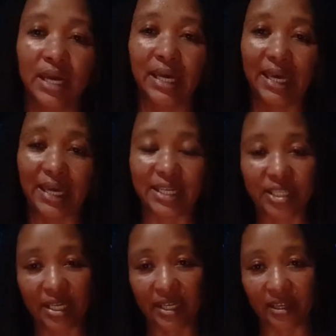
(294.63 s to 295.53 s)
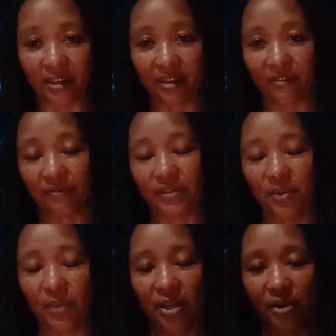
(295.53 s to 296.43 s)
age and they
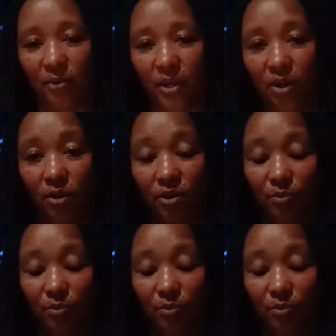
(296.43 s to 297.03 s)
make their way out.